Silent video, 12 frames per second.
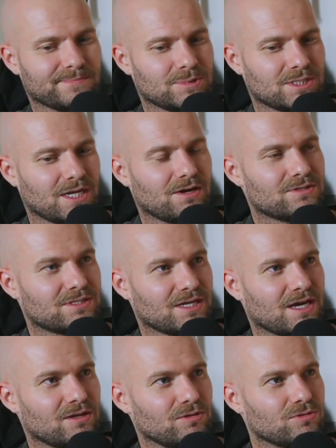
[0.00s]
It was an
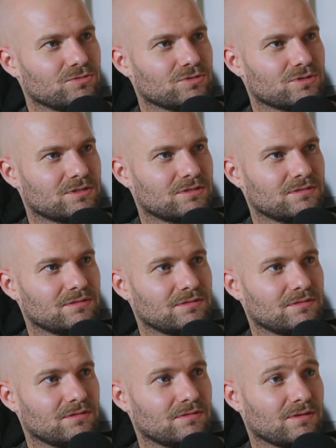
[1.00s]
outside loose.
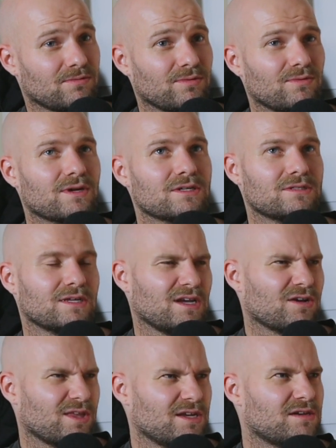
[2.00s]
Well, because like,
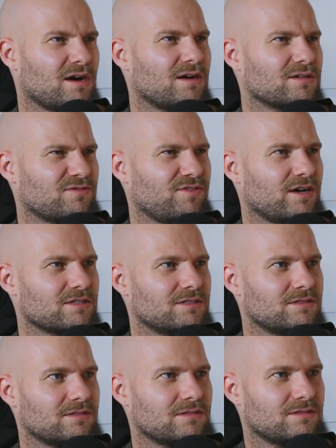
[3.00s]
are they dogs, foxes?